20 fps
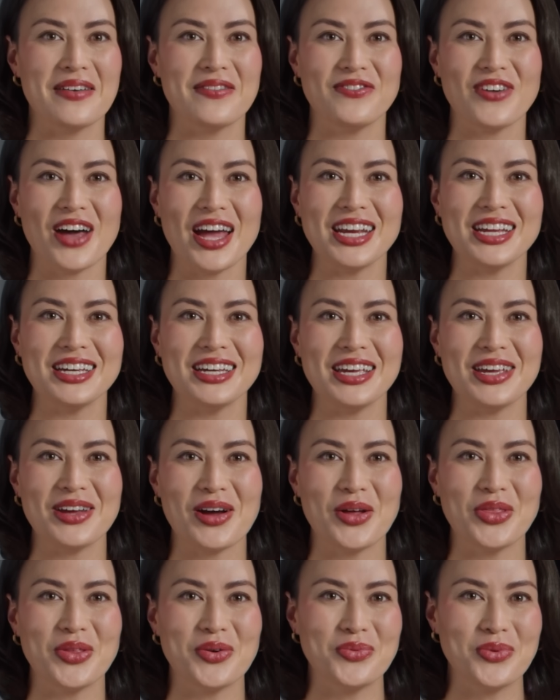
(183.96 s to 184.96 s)
Finally,
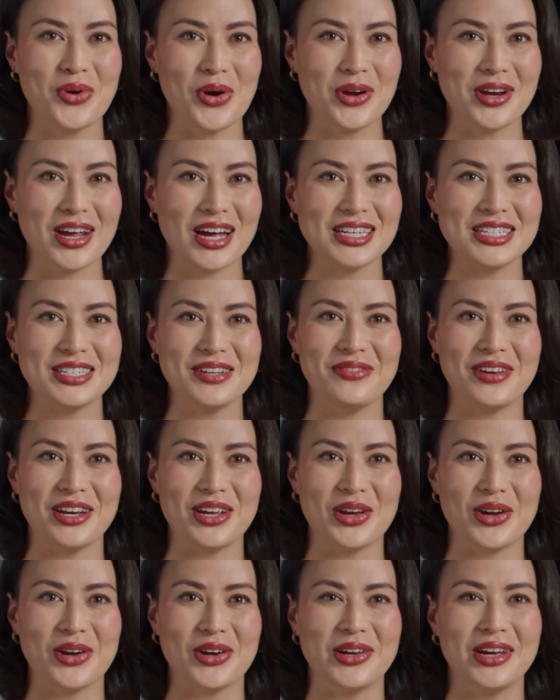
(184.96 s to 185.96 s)
on the RØDECaster
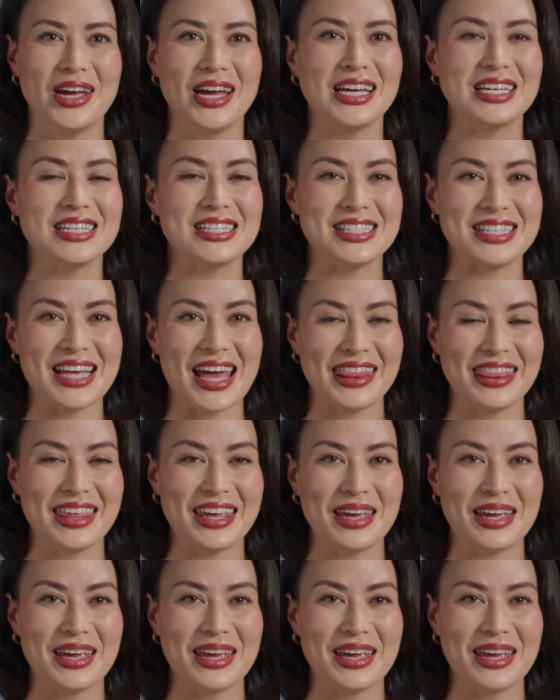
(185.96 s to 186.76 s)
video, set the